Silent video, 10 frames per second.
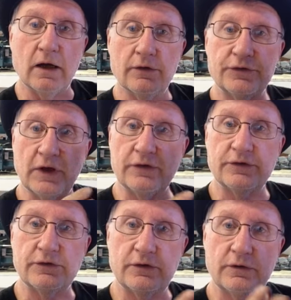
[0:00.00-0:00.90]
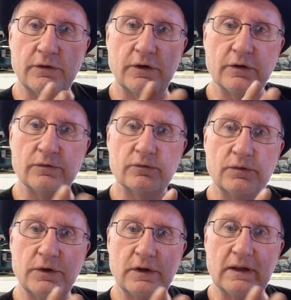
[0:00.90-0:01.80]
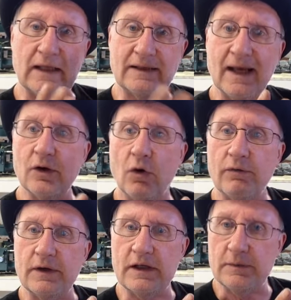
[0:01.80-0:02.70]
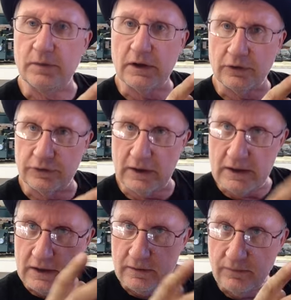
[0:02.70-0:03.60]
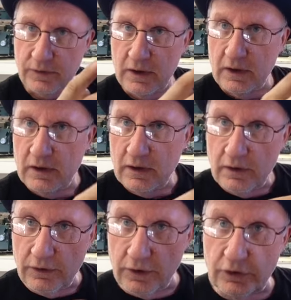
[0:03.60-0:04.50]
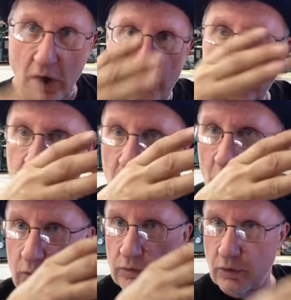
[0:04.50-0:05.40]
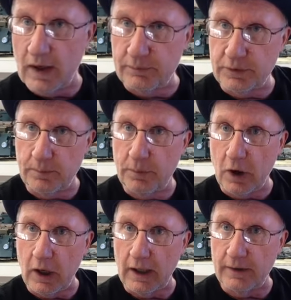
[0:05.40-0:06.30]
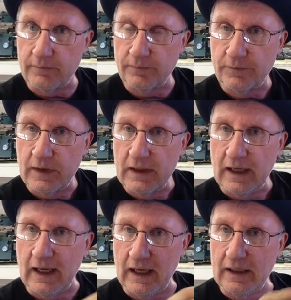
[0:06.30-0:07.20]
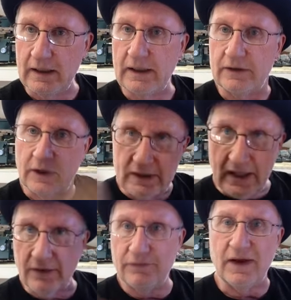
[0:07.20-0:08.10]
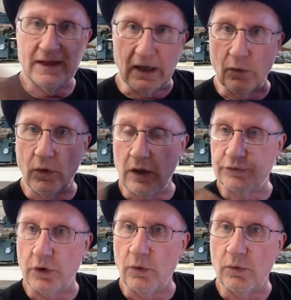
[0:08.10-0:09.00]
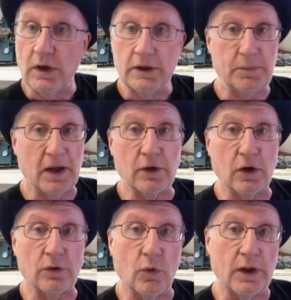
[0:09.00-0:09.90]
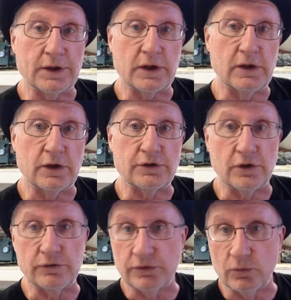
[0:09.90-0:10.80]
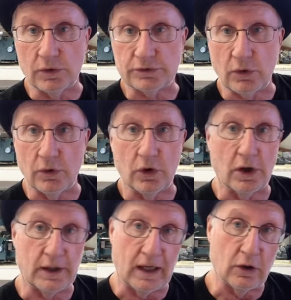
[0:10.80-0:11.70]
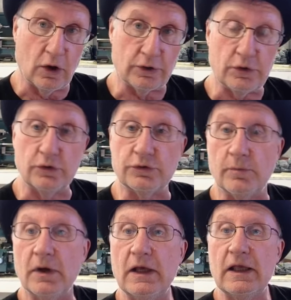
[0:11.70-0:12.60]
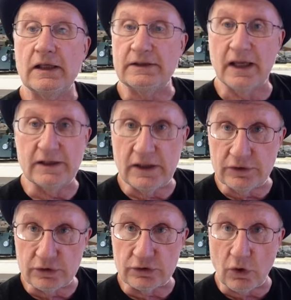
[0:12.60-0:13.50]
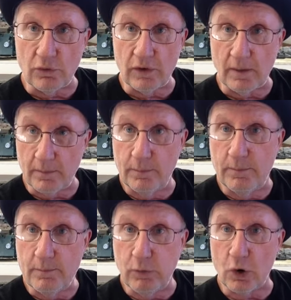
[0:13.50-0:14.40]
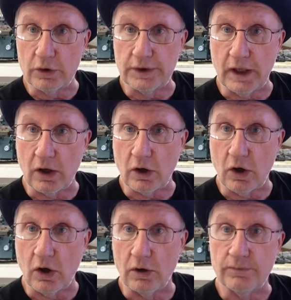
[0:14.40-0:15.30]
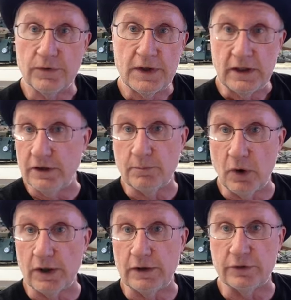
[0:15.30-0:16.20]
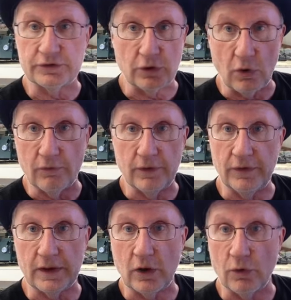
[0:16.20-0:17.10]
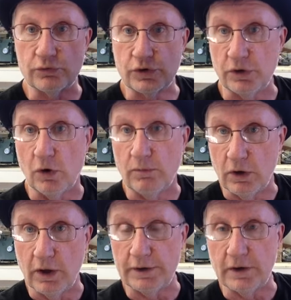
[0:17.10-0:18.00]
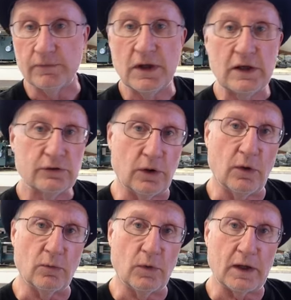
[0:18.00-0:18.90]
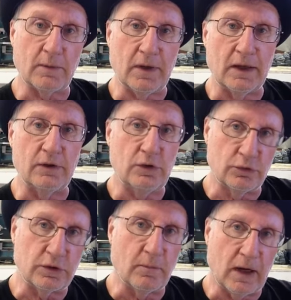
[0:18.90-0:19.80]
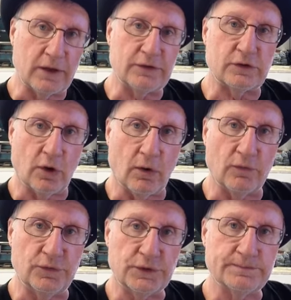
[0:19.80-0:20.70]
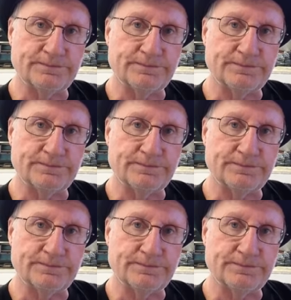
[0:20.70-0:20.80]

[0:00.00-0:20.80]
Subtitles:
since they tend to overheat because the top of the cone grabs the pot, and they can't vent out well. So depending on the weather conditions and what's going on and how long you use them, they tend to heat the stove up, boil the alcohol in the body of the stove, and they go Chernobyl on you. So I don't recommend using my stoves